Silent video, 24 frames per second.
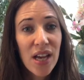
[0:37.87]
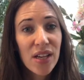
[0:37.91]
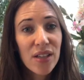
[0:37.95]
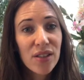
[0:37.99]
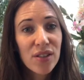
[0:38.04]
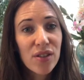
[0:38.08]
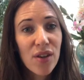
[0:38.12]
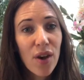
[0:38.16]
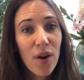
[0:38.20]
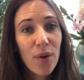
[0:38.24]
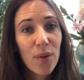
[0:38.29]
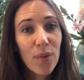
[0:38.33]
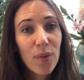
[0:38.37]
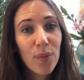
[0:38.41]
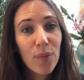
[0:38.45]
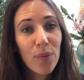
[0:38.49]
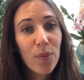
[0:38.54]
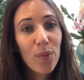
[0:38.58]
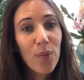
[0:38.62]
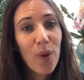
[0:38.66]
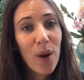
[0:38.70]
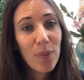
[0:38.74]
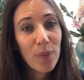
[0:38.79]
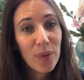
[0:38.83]
So
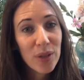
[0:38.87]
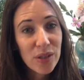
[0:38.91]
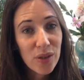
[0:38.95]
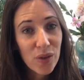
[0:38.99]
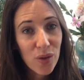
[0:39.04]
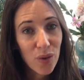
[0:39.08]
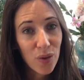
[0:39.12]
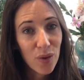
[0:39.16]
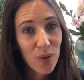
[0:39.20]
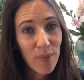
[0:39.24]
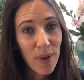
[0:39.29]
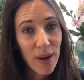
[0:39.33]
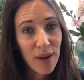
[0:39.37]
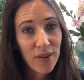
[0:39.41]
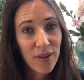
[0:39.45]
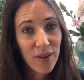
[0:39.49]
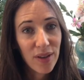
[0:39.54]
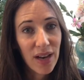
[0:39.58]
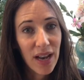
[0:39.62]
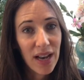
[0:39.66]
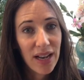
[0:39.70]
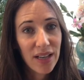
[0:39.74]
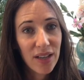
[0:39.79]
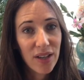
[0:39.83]
when we talk about
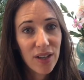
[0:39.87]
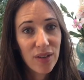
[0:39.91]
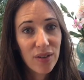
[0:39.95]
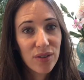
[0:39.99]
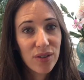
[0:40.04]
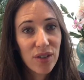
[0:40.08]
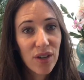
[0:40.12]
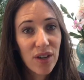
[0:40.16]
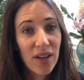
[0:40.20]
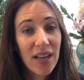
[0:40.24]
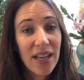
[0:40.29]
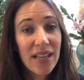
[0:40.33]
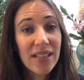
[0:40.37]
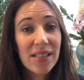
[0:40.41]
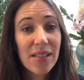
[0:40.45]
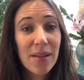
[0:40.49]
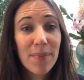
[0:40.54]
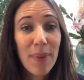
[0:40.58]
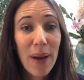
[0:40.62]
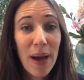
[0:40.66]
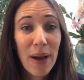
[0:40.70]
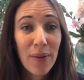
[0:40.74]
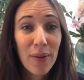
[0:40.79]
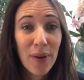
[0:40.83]
good elocution, it's
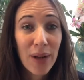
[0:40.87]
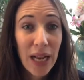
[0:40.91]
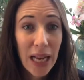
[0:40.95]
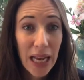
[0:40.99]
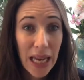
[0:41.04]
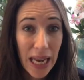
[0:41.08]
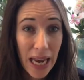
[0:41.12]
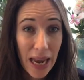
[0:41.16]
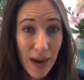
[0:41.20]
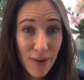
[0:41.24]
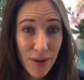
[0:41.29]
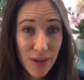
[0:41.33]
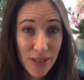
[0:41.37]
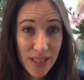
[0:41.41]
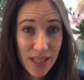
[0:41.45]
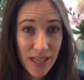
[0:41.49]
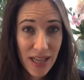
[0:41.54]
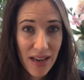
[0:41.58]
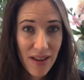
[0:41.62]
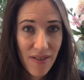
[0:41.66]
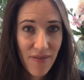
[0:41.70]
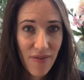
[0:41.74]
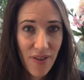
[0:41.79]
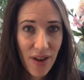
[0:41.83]
about
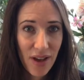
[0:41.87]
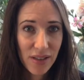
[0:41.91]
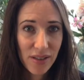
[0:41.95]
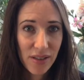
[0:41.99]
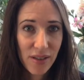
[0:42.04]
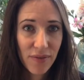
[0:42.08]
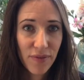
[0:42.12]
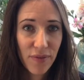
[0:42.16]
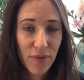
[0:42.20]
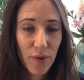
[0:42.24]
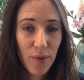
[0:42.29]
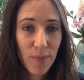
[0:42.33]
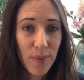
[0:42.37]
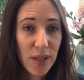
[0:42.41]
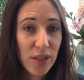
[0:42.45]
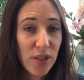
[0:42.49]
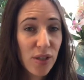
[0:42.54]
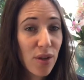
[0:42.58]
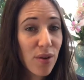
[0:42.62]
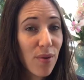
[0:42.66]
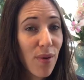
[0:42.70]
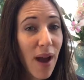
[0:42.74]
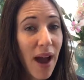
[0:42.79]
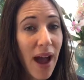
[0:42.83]
clarity first and
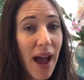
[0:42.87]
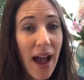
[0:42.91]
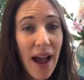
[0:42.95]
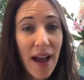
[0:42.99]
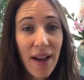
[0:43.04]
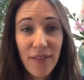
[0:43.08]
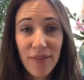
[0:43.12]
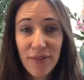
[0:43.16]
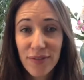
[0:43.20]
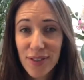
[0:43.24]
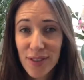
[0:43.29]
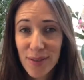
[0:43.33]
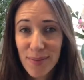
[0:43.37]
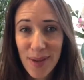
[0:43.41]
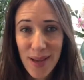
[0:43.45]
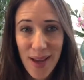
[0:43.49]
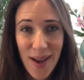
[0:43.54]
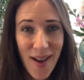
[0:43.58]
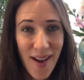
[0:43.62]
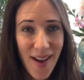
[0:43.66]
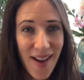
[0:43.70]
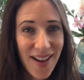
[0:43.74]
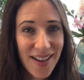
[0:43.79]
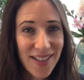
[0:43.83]
foremost. You have to be
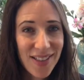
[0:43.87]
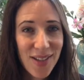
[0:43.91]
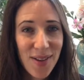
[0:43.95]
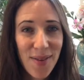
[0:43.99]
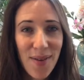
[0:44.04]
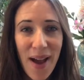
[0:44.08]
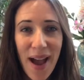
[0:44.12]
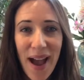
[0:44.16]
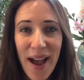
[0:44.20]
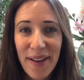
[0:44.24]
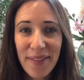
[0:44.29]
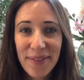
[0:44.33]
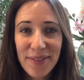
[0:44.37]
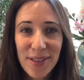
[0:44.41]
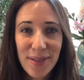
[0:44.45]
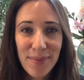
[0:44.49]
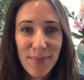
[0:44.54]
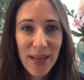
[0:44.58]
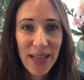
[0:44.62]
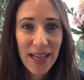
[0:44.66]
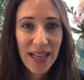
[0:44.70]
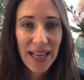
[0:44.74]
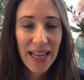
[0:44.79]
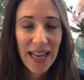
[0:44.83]
heard, you have to
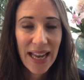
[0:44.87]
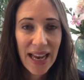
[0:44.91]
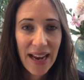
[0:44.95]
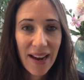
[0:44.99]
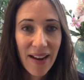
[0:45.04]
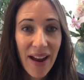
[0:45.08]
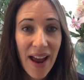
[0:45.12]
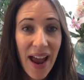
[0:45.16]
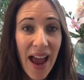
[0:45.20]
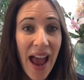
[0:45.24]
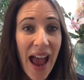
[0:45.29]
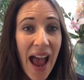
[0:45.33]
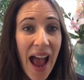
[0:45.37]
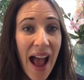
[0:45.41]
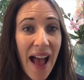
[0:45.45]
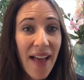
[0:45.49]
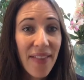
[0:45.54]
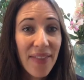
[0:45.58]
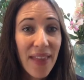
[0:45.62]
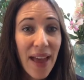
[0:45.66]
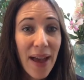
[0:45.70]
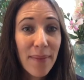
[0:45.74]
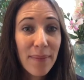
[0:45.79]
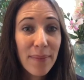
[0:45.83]
be clear.
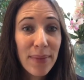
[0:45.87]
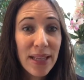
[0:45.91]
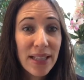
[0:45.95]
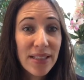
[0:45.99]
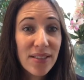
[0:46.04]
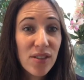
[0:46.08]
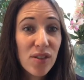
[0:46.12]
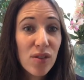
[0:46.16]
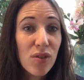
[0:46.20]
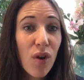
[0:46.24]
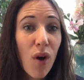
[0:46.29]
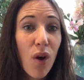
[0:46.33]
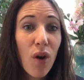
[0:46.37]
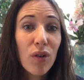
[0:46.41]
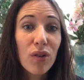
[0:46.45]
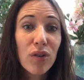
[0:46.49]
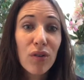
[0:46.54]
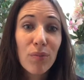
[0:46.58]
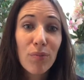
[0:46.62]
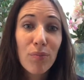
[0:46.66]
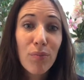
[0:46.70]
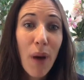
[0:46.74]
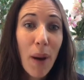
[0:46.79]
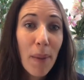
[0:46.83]
And that means
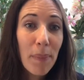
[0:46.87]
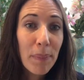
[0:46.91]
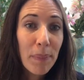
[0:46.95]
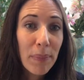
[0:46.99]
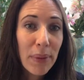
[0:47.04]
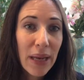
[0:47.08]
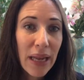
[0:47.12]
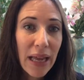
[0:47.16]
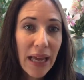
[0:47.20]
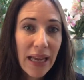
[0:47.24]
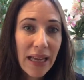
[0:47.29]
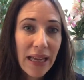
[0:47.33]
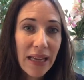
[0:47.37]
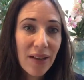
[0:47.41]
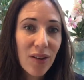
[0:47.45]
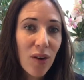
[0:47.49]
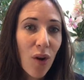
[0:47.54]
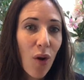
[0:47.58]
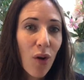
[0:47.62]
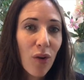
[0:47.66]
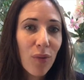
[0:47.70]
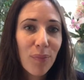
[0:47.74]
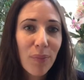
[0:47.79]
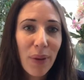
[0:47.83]
not mumbling,
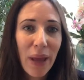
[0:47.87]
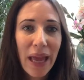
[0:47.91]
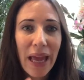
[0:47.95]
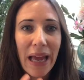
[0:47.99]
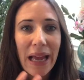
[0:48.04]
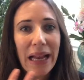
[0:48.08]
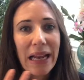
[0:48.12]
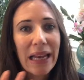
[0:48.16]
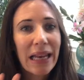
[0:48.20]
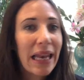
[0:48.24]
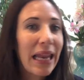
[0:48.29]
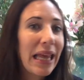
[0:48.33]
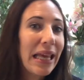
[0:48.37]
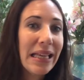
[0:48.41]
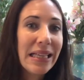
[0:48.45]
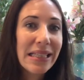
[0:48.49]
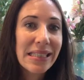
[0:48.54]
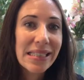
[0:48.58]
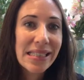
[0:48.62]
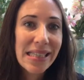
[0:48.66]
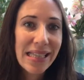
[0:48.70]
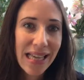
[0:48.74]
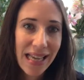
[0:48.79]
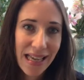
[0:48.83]
not being
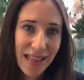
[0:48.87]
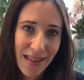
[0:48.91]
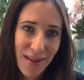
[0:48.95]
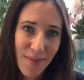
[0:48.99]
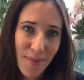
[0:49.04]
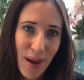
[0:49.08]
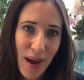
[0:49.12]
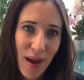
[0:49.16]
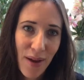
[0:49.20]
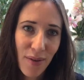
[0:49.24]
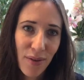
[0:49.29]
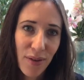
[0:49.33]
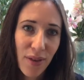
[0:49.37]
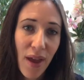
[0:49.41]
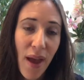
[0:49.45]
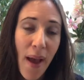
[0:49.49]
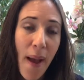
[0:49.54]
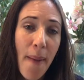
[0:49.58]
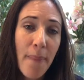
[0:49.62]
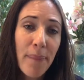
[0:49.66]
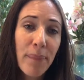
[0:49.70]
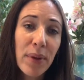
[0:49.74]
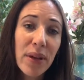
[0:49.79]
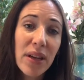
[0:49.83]
lazy in the mouth,
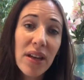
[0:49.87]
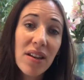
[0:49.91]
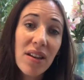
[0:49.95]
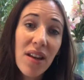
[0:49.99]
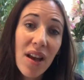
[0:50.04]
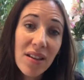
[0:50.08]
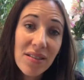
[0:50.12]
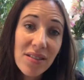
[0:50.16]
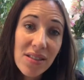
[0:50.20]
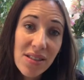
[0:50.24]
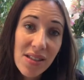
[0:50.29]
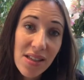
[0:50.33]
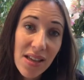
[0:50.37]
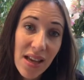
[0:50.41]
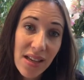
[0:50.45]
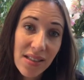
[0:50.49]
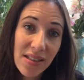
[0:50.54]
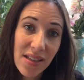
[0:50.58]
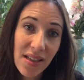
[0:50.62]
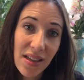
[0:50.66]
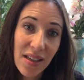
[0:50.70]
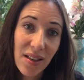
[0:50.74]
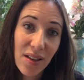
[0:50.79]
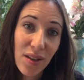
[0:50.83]
but
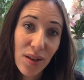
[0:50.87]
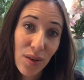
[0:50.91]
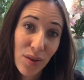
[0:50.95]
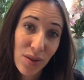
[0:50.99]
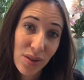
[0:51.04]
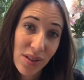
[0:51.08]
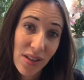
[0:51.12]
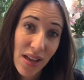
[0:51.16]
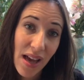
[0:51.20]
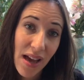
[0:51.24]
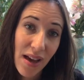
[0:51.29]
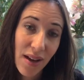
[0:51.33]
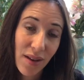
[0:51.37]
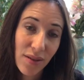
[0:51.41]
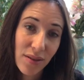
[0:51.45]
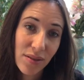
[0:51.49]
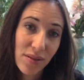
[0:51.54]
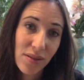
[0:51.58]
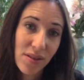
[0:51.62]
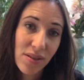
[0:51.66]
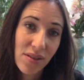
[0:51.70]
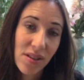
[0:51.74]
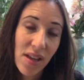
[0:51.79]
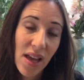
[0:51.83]
enunciating your
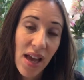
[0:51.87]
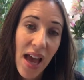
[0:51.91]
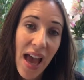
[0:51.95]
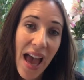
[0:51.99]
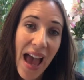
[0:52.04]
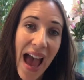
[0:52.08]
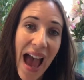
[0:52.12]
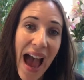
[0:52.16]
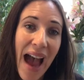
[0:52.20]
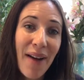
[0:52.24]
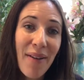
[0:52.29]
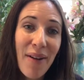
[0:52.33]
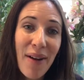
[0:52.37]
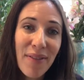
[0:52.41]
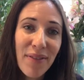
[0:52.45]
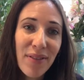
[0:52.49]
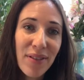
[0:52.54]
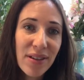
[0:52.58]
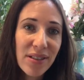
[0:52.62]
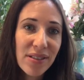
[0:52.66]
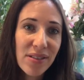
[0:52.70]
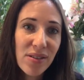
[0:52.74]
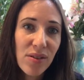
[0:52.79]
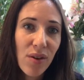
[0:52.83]
sounds.
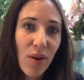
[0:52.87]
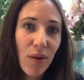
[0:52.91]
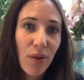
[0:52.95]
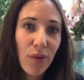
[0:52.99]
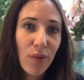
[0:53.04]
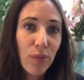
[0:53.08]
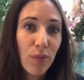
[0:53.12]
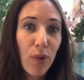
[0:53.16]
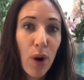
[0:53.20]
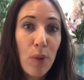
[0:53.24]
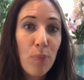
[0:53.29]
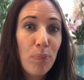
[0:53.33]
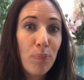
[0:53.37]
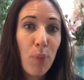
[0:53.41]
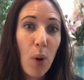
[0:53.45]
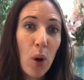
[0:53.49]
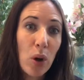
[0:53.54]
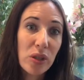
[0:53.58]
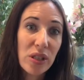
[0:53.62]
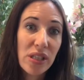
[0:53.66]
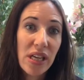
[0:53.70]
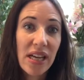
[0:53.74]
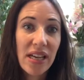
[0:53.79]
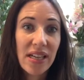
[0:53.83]
However, it's not
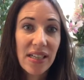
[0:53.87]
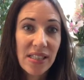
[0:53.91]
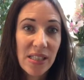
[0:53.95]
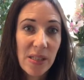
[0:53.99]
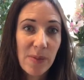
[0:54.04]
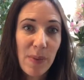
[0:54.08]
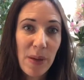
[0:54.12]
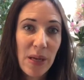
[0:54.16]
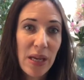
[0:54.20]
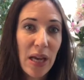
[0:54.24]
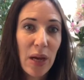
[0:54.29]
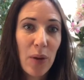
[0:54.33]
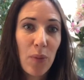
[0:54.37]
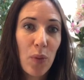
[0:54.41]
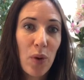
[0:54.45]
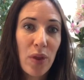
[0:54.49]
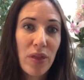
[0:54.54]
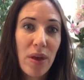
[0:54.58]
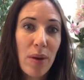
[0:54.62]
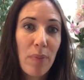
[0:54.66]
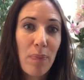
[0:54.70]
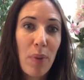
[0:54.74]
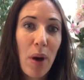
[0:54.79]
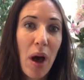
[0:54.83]
robotic speaking
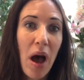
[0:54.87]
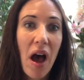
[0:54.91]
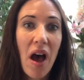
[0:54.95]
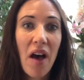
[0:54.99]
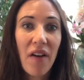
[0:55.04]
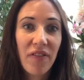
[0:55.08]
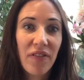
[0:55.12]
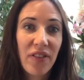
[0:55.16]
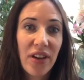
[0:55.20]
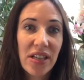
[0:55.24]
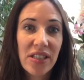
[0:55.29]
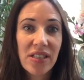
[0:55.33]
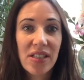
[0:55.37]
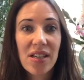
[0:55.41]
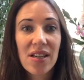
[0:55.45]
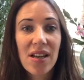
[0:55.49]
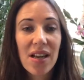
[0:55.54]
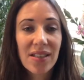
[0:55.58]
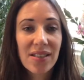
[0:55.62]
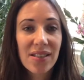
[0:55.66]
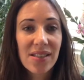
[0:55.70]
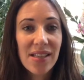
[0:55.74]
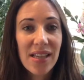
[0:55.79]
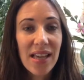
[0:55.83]
with a perfect
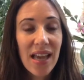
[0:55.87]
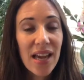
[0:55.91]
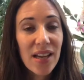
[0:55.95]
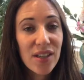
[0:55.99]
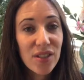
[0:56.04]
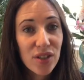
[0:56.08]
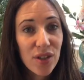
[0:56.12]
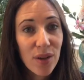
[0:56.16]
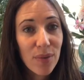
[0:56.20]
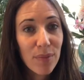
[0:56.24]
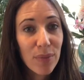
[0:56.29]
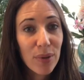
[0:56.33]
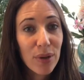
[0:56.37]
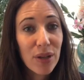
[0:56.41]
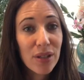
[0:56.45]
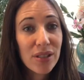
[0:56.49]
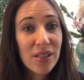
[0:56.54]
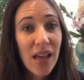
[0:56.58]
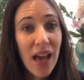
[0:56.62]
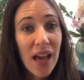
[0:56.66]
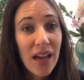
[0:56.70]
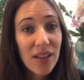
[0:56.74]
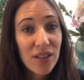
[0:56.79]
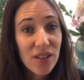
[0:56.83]
enunciation,
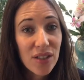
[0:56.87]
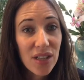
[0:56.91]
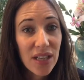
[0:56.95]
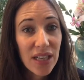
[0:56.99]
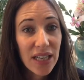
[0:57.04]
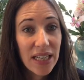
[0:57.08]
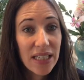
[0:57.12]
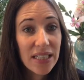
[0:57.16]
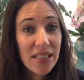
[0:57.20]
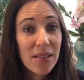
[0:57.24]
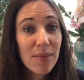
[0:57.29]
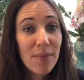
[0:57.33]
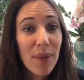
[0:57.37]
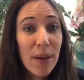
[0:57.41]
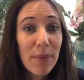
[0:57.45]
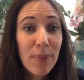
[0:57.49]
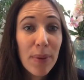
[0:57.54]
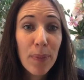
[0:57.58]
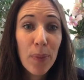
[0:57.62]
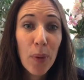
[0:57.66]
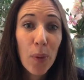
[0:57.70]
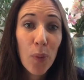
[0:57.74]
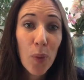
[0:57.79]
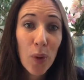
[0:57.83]
because actually, to make
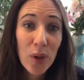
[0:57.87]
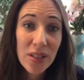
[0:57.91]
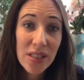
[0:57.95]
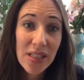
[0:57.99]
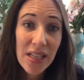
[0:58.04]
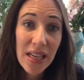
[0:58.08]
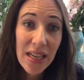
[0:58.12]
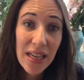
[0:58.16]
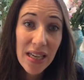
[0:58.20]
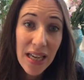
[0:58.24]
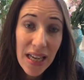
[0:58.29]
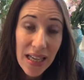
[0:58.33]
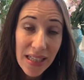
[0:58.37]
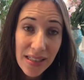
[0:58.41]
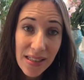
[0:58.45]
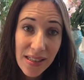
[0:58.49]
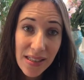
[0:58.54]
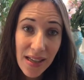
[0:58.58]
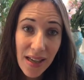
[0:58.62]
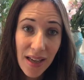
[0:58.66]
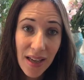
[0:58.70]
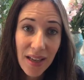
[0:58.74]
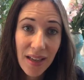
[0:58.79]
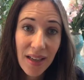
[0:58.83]
people want to
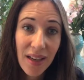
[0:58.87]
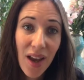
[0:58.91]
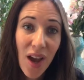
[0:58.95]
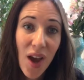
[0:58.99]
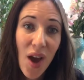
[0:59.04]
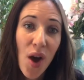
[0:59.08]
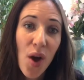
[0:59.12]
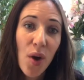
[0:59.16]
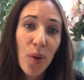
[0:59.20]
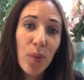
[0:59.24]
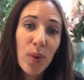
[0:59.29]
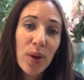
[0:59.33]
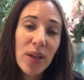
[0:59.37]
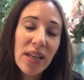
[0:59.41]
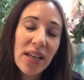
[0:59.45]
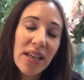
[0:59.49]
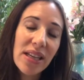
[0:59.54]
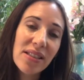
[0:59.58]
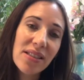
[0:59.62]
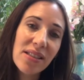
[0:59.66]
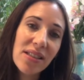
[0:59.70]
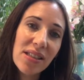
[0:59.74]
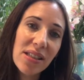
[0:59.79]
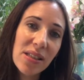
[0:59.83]
listen, we
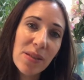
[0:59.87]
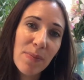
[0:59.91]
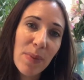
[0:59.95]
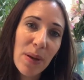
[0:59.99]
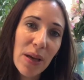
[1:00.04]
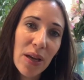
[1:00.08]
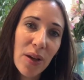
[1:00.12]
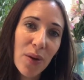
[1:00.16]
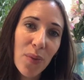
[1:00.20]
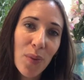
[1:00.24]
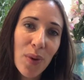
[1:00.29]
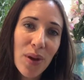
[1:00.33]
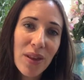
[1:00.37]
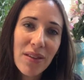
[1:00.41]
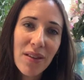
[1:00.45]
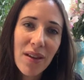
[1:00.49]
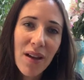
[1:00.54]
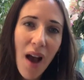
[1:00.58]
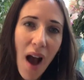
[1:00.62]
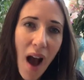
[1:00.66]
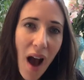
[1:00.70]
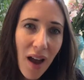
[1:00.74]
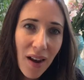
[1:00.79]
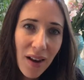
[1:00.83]
need to speak with
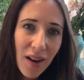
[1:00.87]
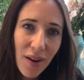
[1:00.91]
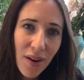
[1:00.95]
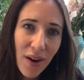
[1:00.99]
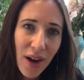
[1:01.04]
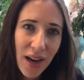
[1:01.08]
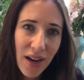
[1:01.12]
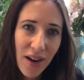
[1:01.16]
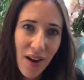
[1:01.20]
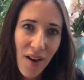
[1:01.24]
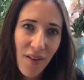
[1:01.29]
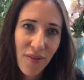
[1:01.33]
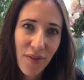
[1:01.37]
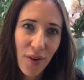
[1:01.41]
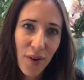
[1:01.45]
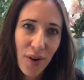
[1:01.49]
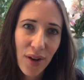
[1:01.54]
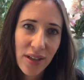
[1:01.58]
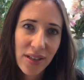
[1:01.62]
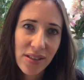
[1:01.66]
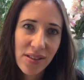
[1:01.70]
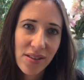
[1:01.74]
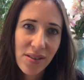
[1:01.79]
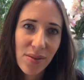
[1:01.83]
colour in our
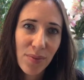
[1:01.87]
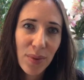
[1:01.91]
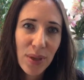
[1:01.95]
voice.